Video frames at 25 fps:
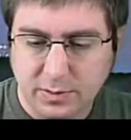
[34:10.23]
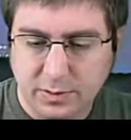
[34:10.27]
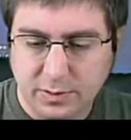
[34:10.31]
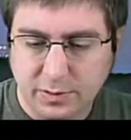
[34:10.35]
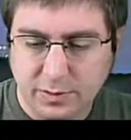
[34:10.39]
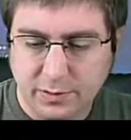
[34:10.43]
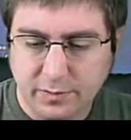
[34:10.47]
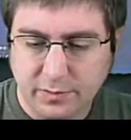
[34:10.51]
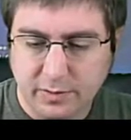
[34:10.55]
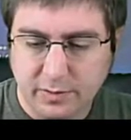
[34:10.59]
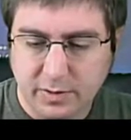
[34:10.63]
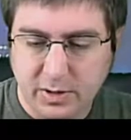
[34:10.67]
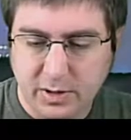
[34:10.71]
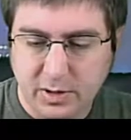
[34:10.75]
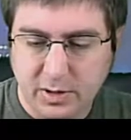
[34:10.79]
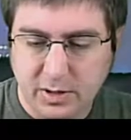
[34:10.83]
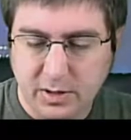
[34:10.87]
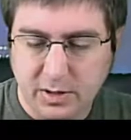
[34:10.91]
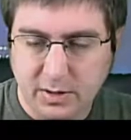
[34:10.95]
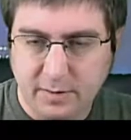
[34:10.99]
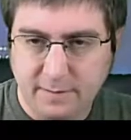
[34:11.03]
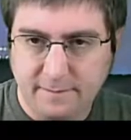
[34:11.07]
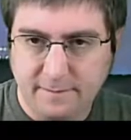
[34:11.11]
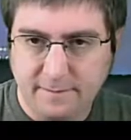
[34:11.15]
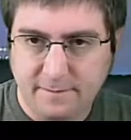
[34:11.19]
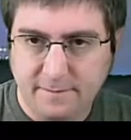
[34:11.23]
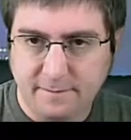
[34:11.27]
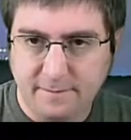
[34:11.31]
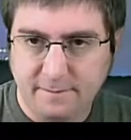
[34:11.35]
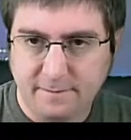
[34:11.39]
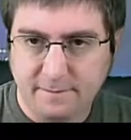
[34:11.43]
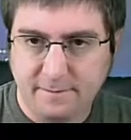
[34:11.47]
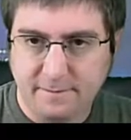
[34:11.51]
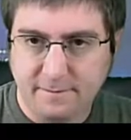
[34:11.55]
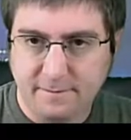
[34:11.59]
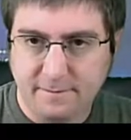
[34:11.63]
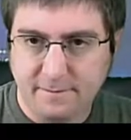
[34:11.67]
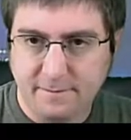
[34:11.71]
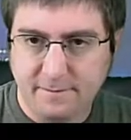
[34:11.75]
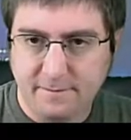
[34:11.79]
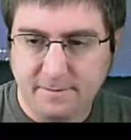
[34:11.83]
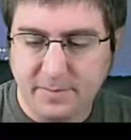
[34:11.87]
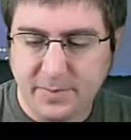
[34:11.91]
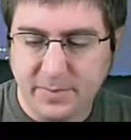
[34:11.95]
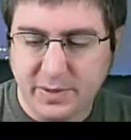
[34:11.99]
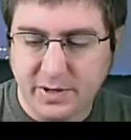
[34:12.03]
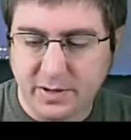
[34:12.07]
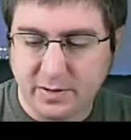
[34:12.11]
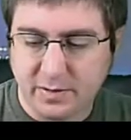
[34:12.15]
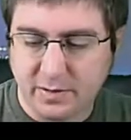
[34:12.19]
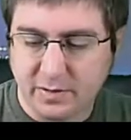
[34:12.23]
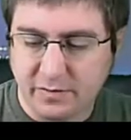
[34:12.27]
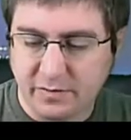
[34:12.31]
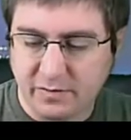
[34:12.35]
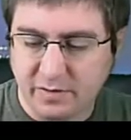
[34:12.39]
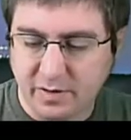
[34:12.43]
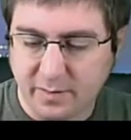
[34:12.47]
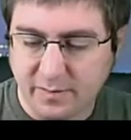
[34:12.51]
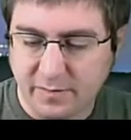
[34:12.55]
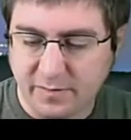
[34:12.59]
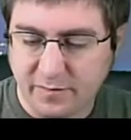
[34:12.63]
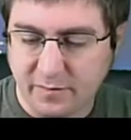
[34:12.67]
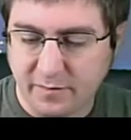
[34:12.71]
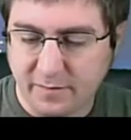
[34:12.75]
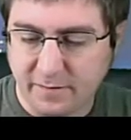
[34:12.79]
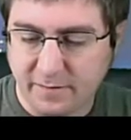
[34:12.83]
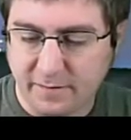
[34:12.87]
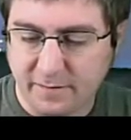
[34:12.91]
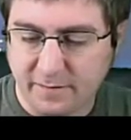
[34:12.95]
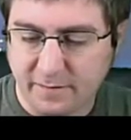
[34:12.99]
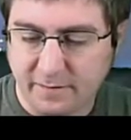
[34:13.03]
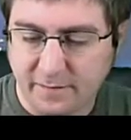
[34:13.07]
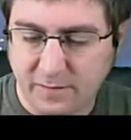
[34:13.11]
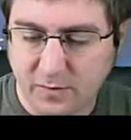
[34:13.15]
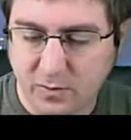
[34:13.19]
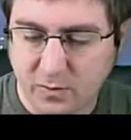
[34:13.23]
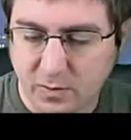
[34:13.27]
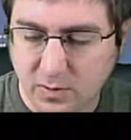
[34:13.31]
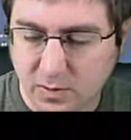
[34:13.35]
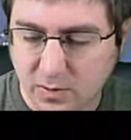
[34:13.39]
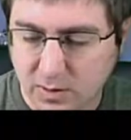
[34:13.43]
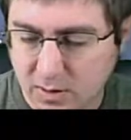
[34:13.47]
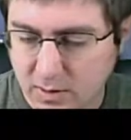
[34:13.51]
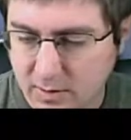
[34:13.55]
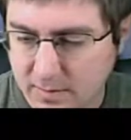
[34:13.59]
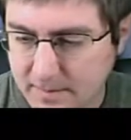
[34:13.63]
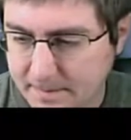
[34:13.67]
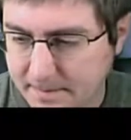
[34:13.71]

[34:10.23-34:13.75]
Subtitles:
3, pick this up for 4.